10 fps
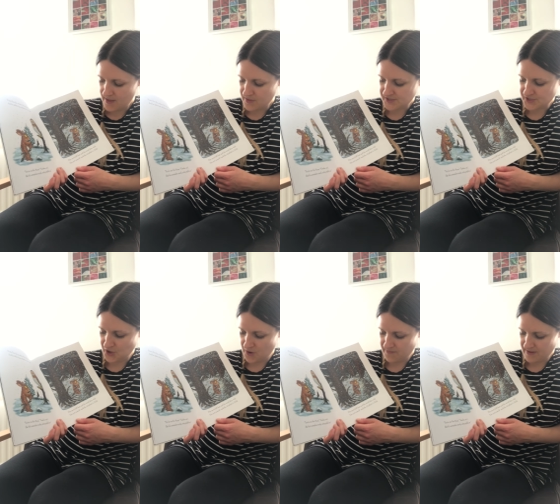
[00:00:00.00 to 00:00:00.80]
The
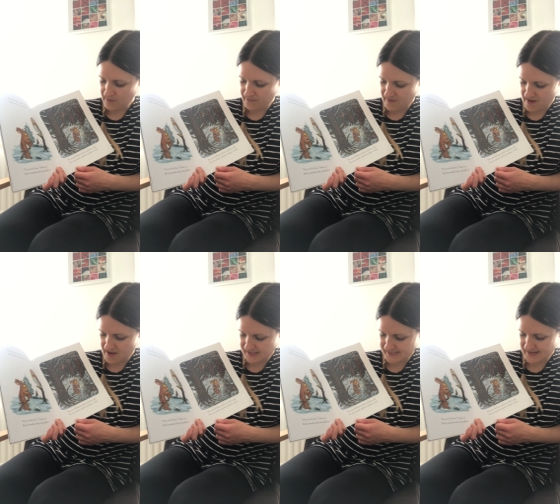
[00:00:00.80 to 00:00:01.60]
snow fell
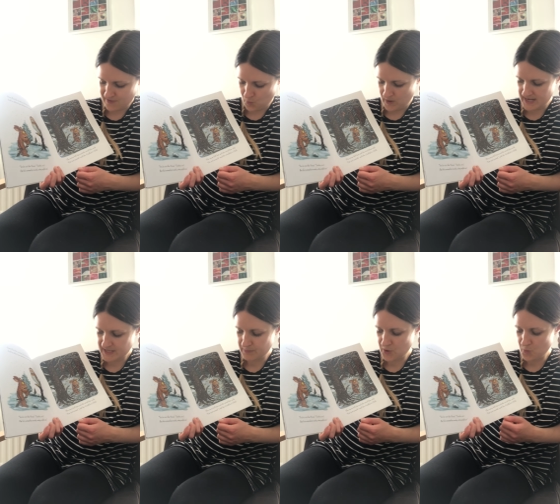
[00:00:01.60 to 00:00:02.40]
fast and the
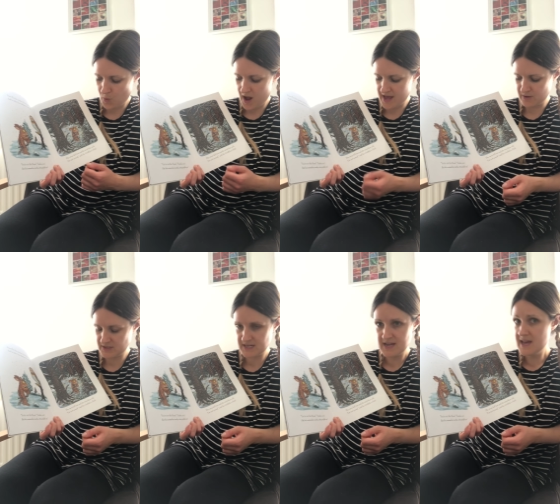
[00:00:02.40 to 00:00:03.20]
wind blew wild.